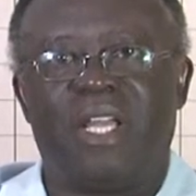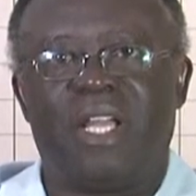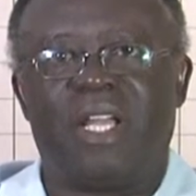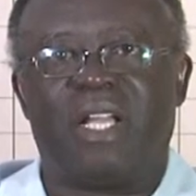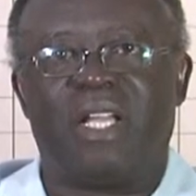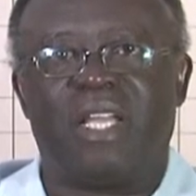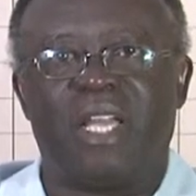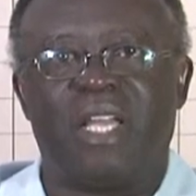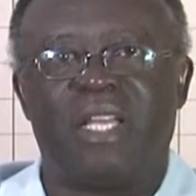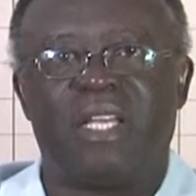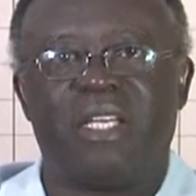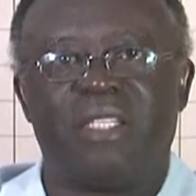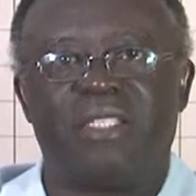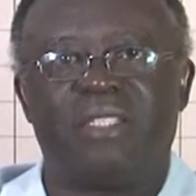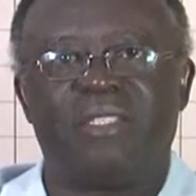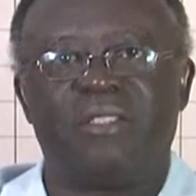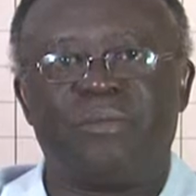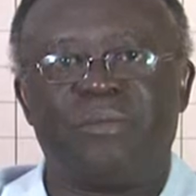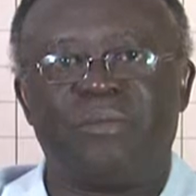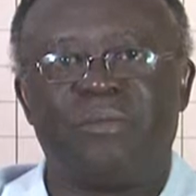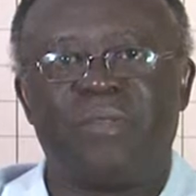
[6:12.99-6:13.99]
Again,
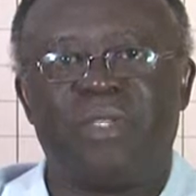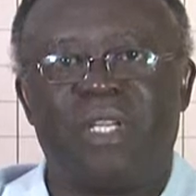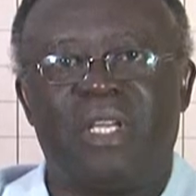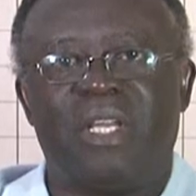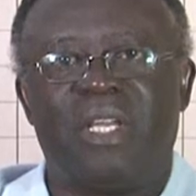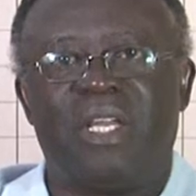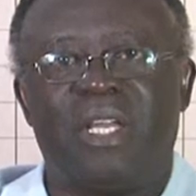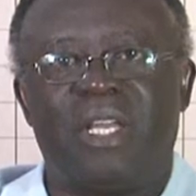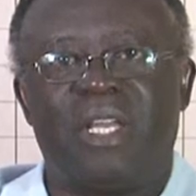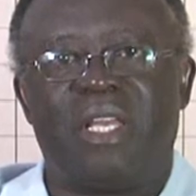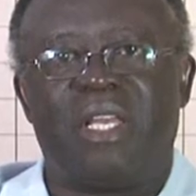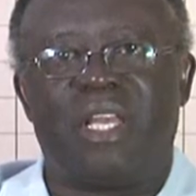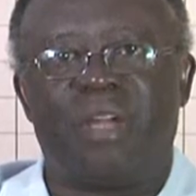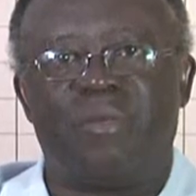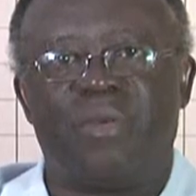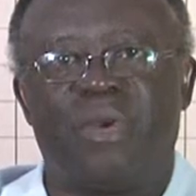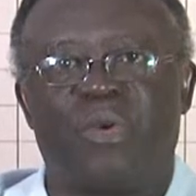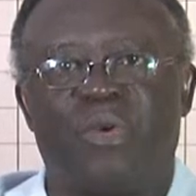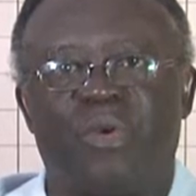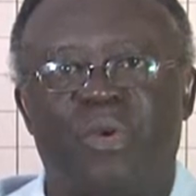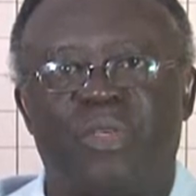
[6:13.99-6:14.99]
let
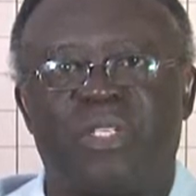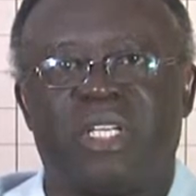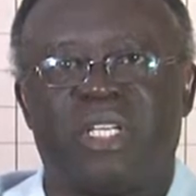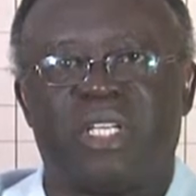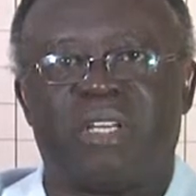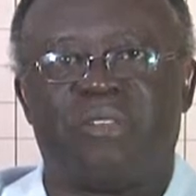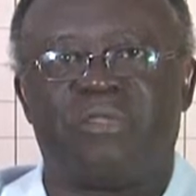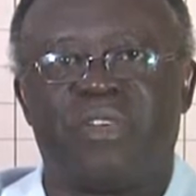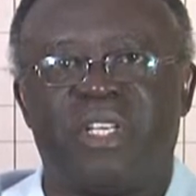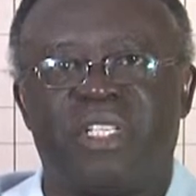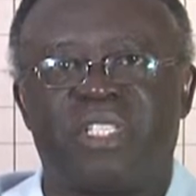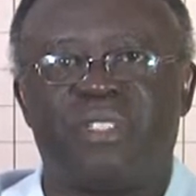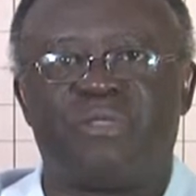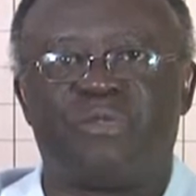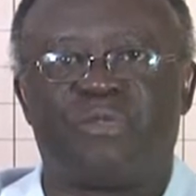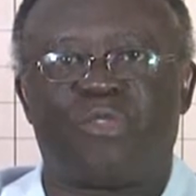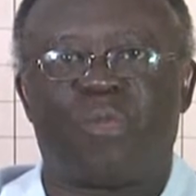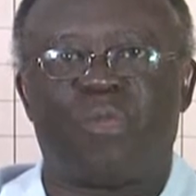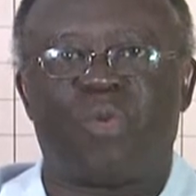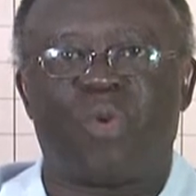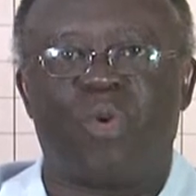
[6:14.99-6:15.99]
me quote a definition
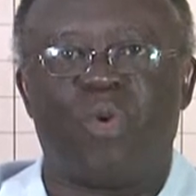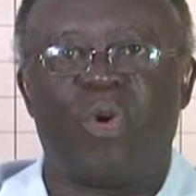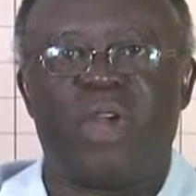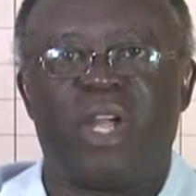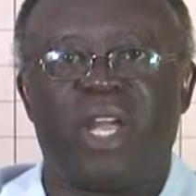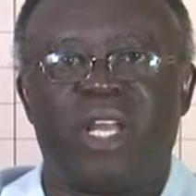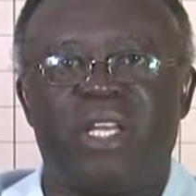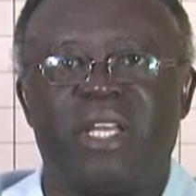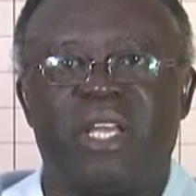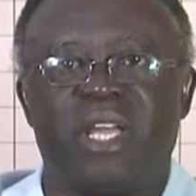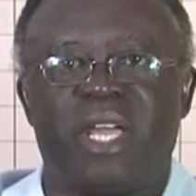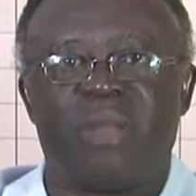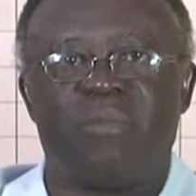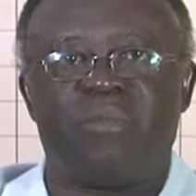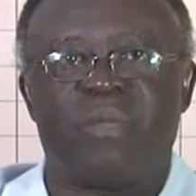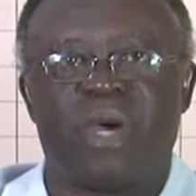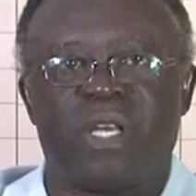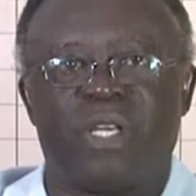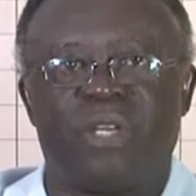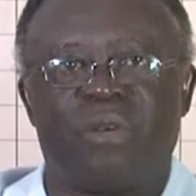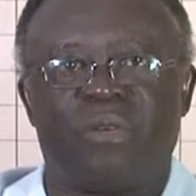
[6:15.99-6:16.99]
from Cohen and
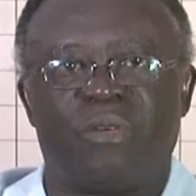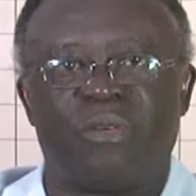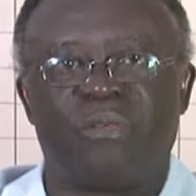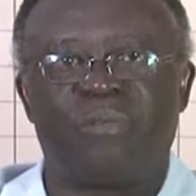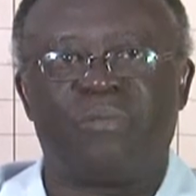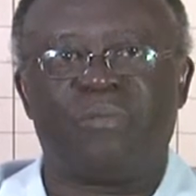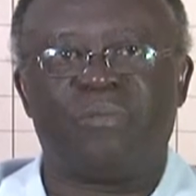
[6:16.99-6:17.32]
Mannion.